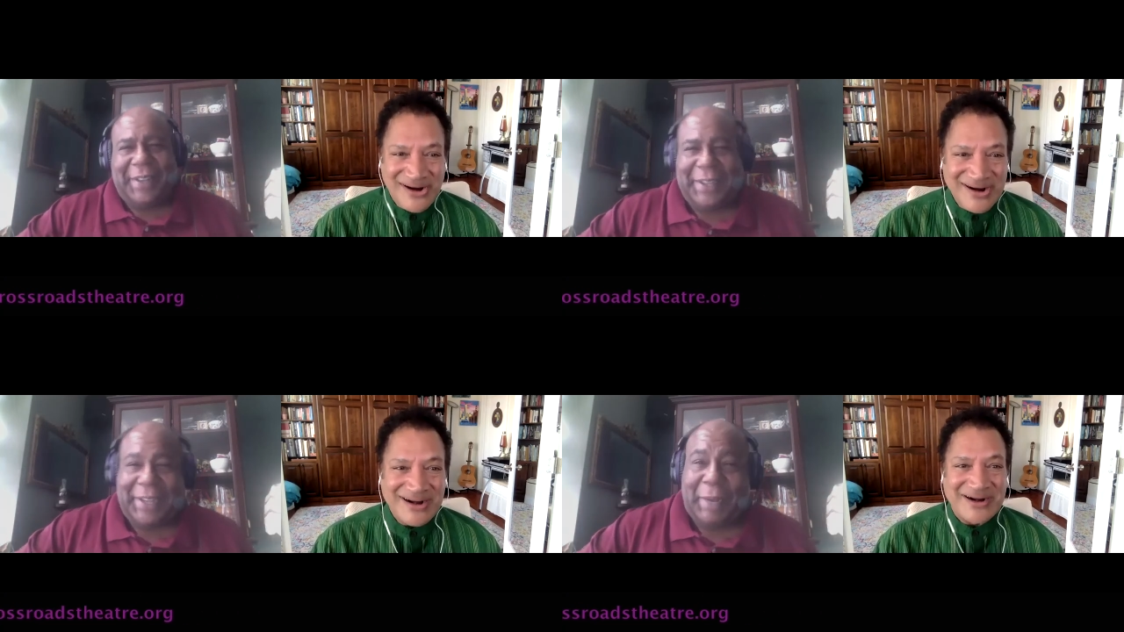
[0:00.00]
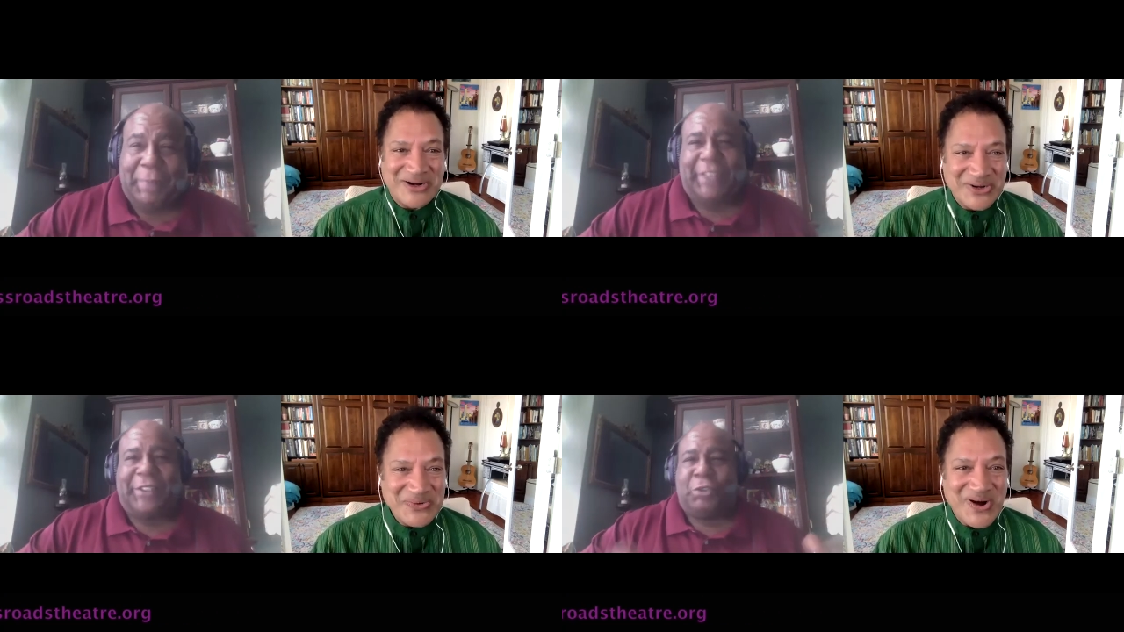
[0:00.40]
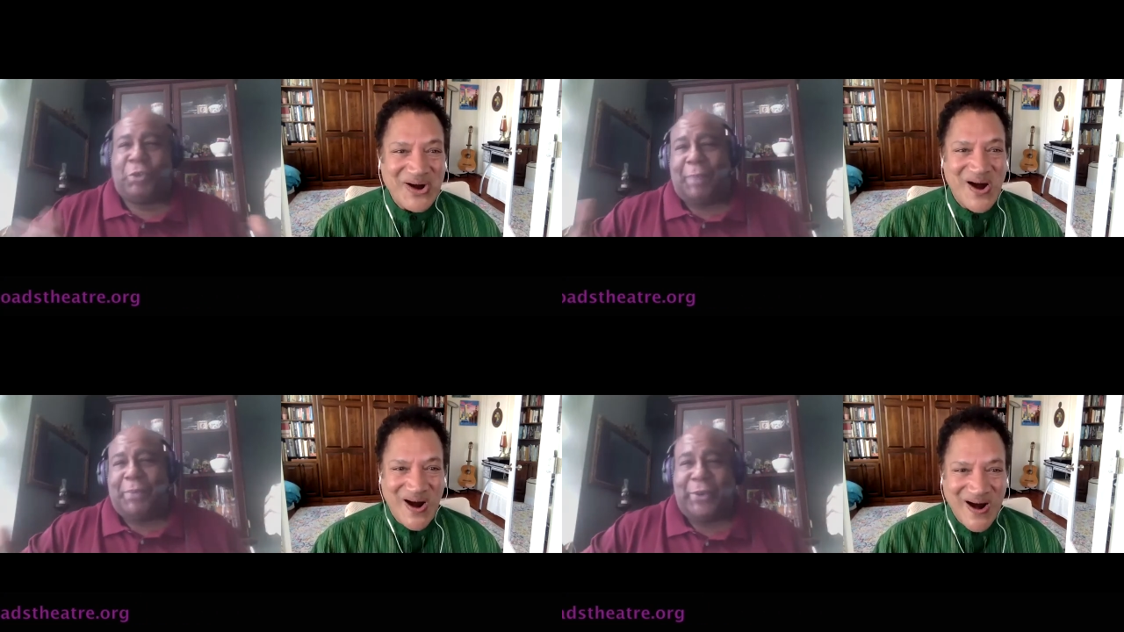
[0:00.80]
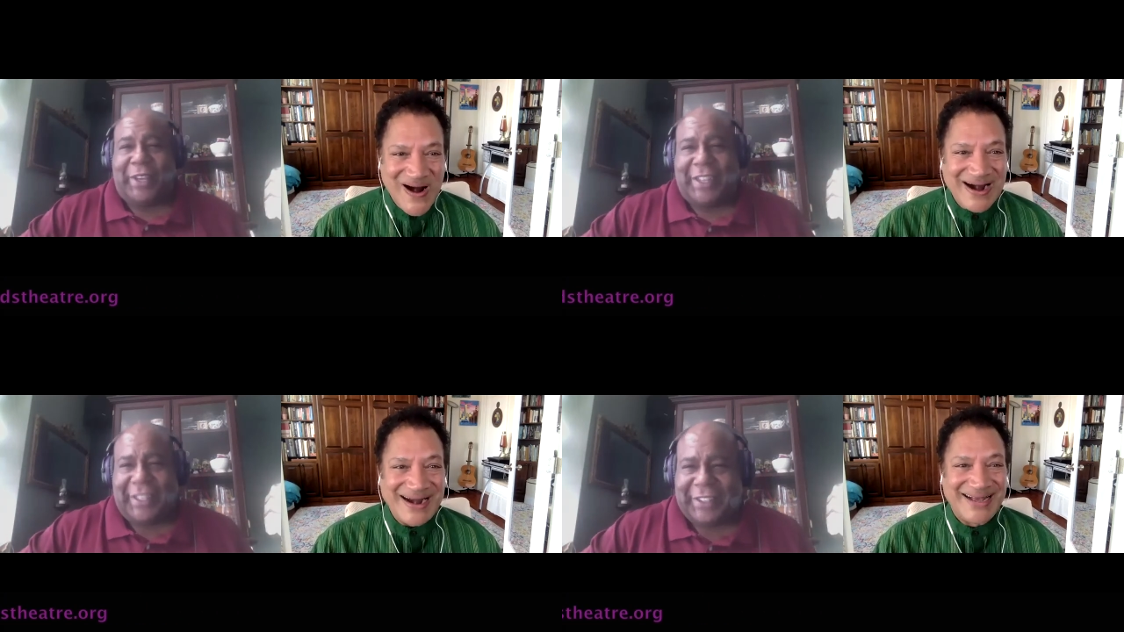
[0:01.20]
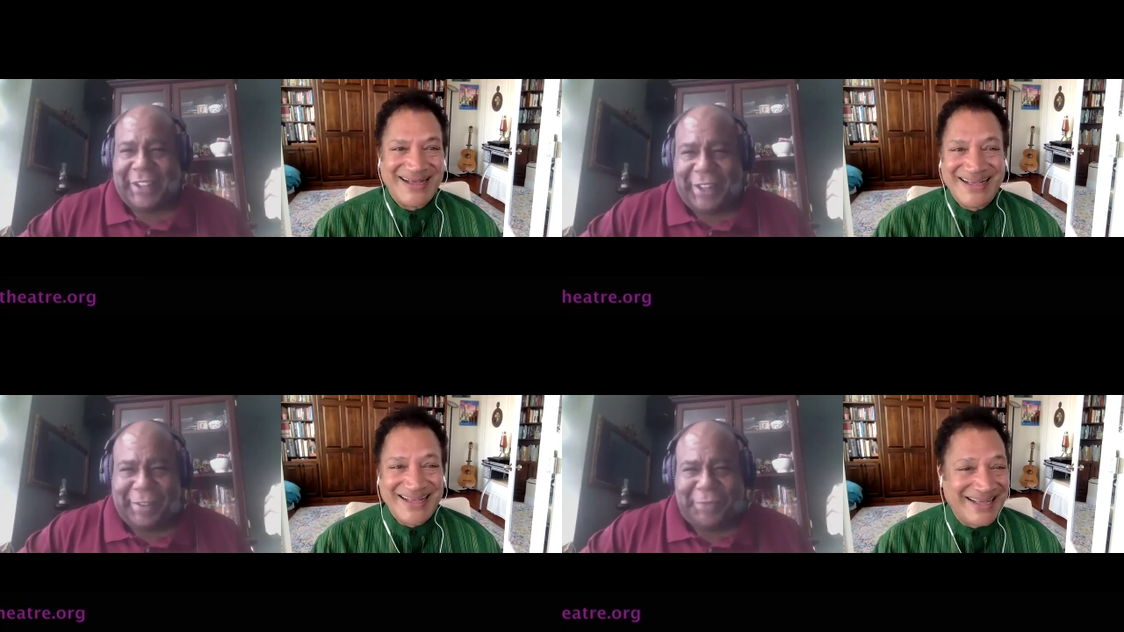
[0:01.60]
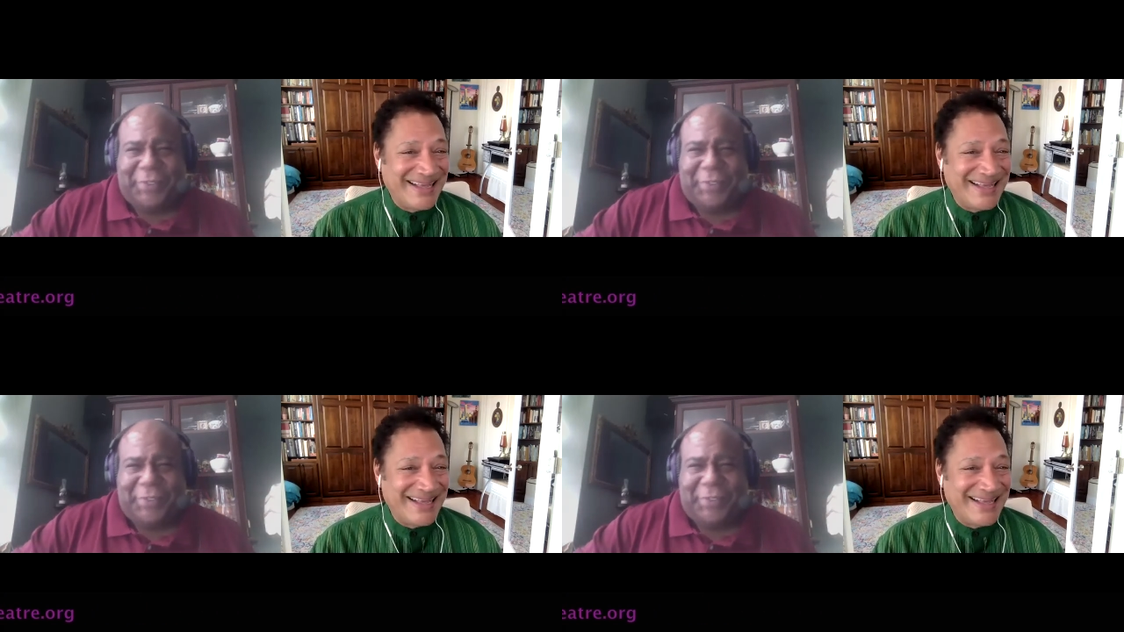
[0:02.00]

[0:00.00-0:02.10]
Speaker 1: you're getting a place to you drop are. your kids off.